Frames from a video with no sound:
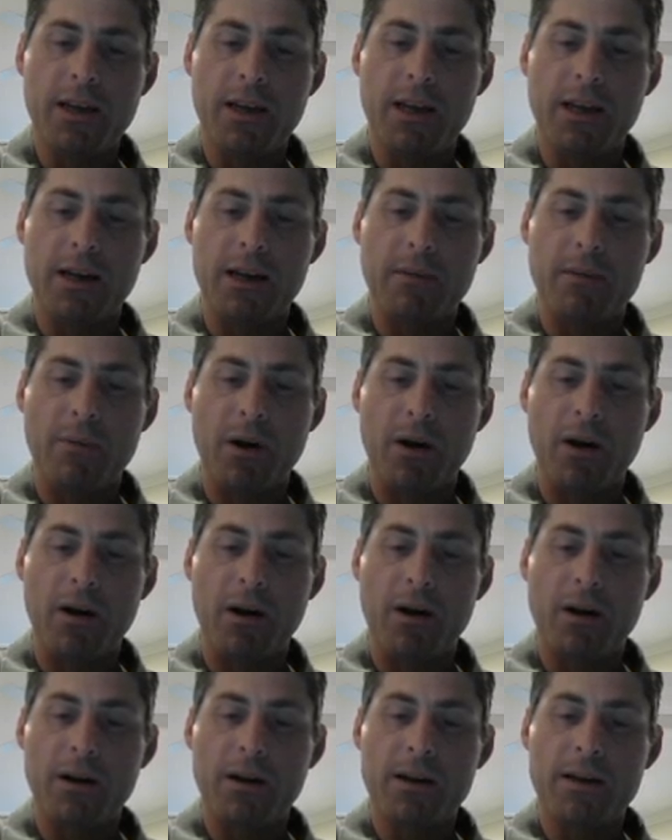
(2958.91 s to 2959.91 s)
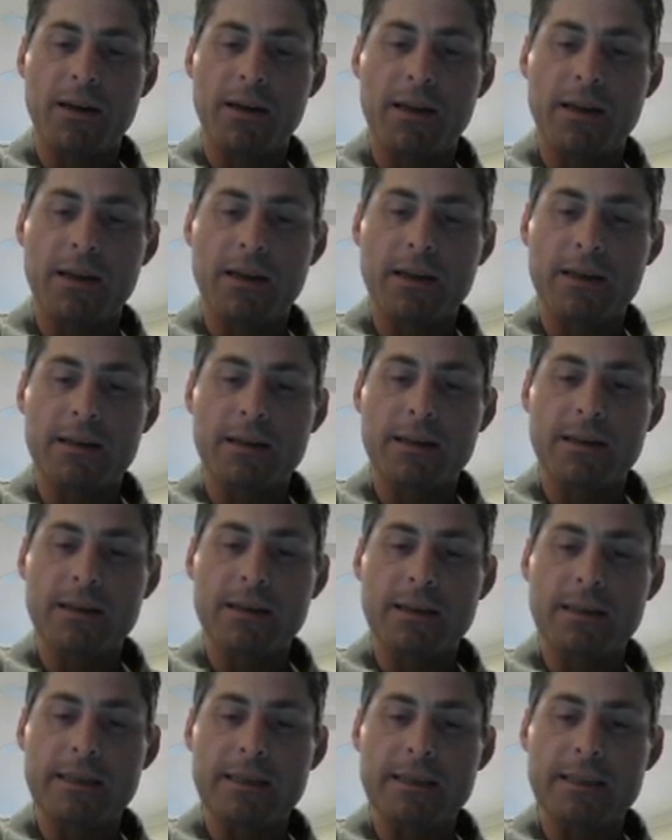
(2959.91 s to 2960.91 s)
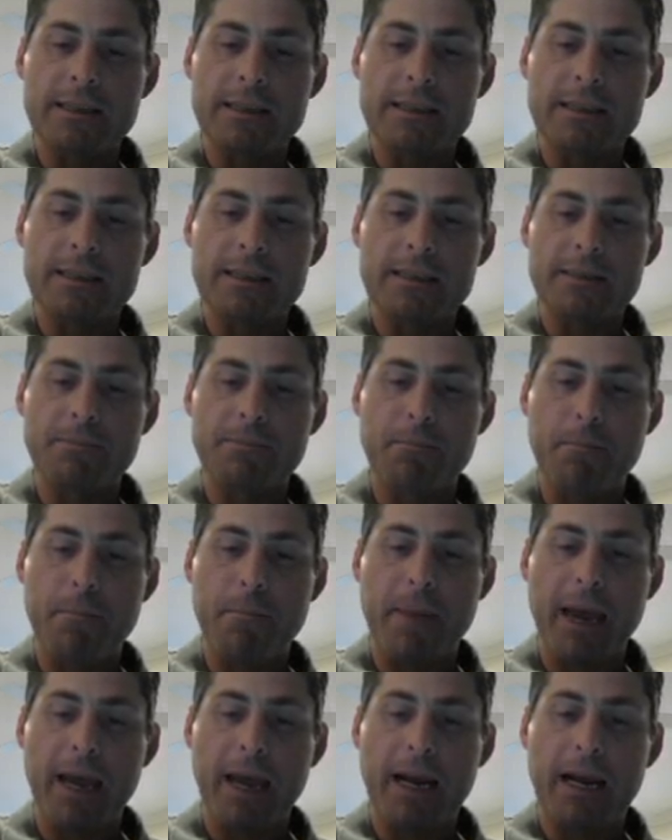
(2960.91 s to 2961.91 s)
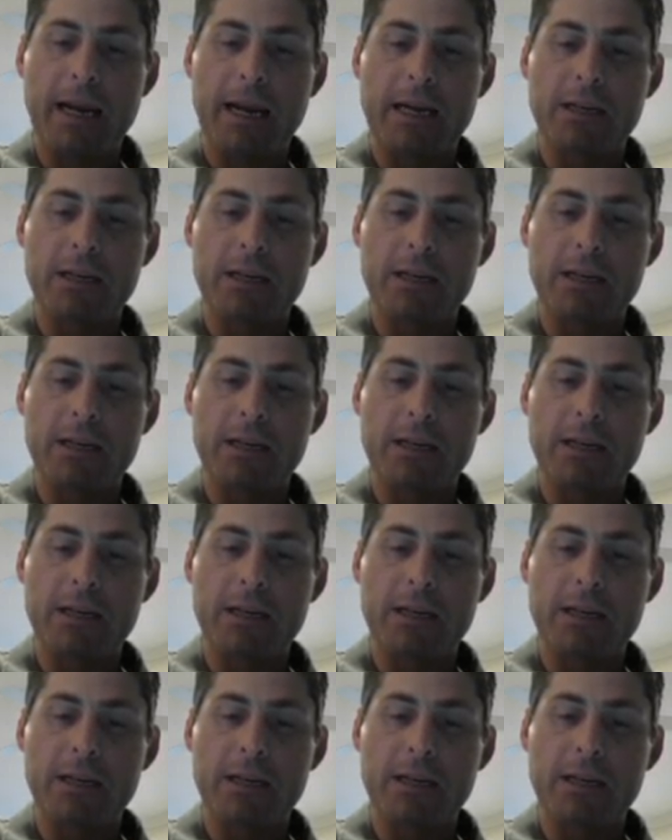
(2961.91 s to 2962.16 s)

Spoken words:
NMR spectrum.